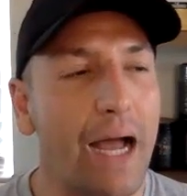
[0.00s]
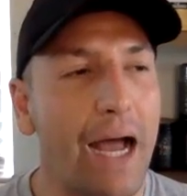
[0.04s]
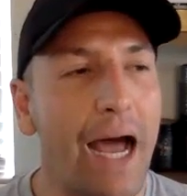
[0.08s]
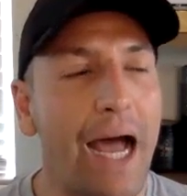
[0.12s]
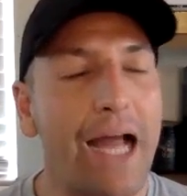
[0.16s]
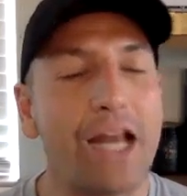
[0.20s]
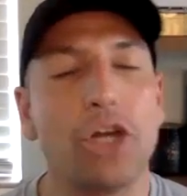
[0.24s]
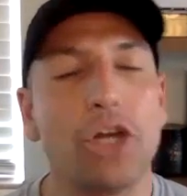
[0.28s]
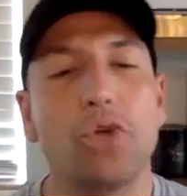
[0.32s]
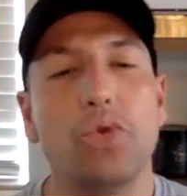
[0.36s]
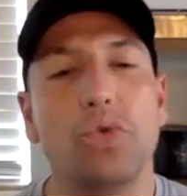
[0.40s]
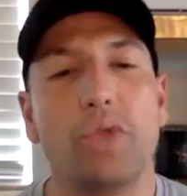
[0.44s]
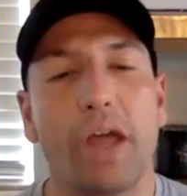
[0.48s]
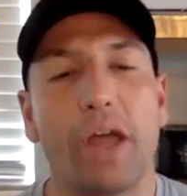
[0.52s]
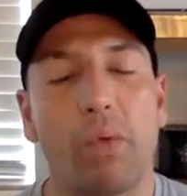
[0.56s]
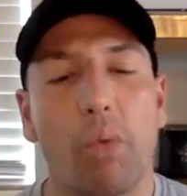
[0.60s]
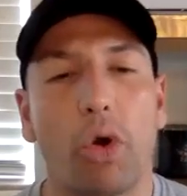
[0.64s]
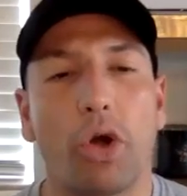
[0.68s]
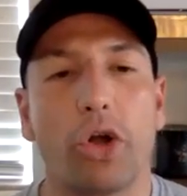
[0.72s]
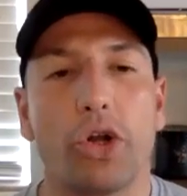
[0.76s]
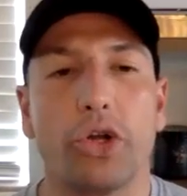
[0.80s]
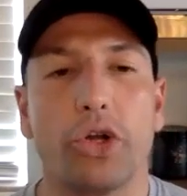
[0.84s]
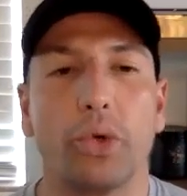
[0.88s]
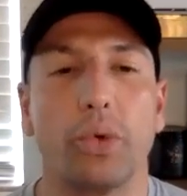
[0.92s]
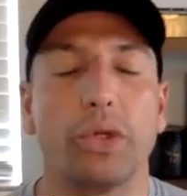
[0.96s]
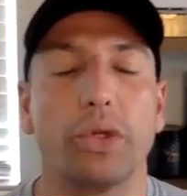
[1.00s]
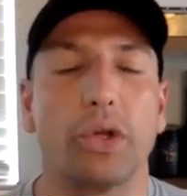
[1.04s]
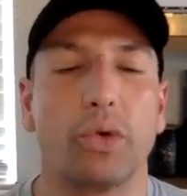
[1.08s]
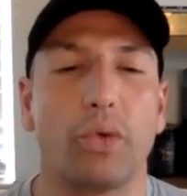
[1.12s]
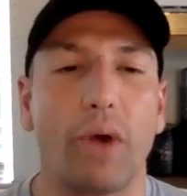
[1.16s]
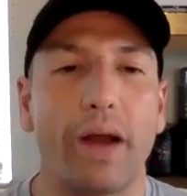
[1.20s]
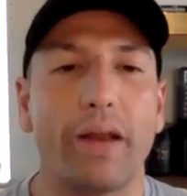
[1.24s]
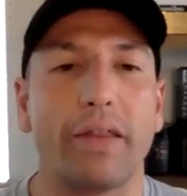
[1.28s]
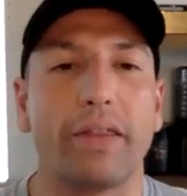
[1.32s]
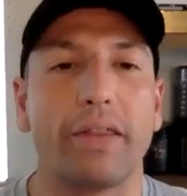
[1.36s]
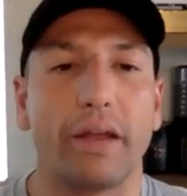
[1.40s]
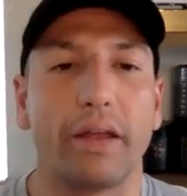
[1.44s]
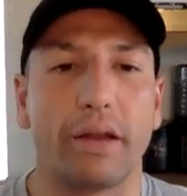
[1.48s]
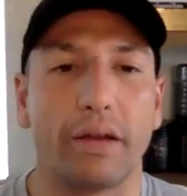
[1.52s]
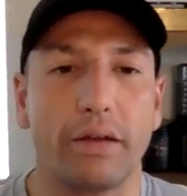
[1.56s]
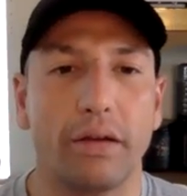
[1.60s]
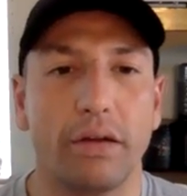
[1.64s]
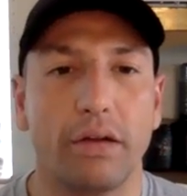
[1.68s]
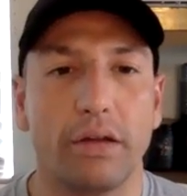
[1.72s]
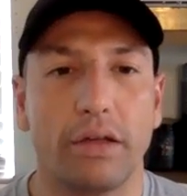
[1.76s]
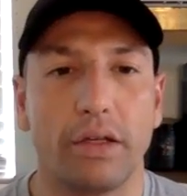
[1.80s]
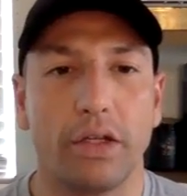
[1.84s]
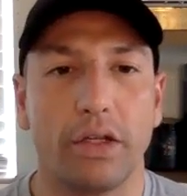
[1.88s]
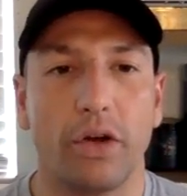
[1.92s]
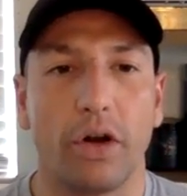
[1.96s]
I knew they weren't doing the right thing.
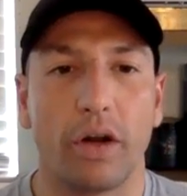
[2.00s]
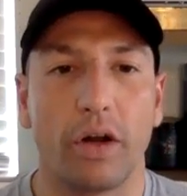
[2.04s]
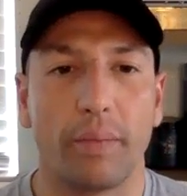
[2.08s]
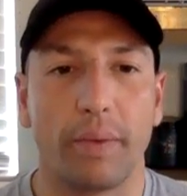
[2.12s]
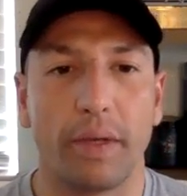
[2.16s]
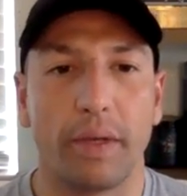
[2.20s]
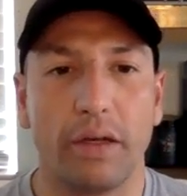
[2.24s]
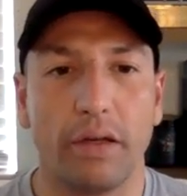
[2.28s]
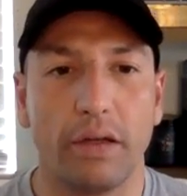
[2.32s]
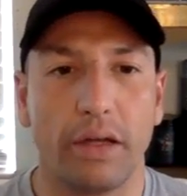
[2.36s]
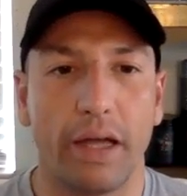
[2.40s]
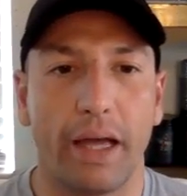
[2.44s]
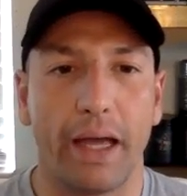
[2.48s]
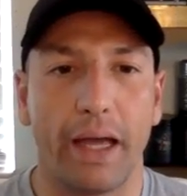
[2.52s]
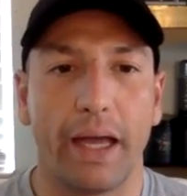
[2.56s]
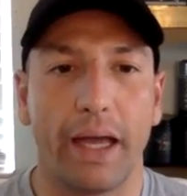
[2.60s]
You know what I mean?